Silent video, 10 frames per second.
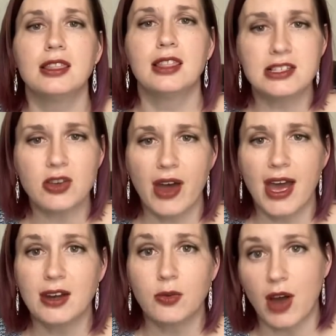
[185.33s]
Let's go
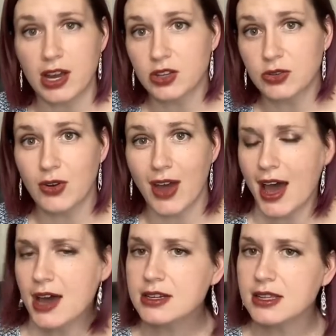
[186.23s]
ahead and walk you through
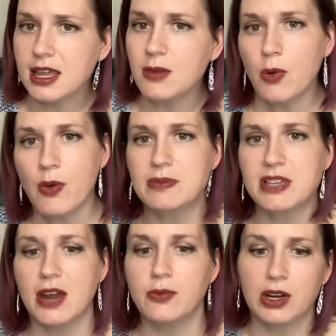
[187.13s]
how to claim a
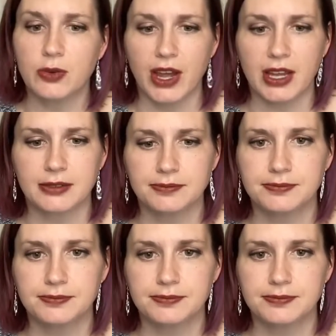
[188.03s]
website real quick.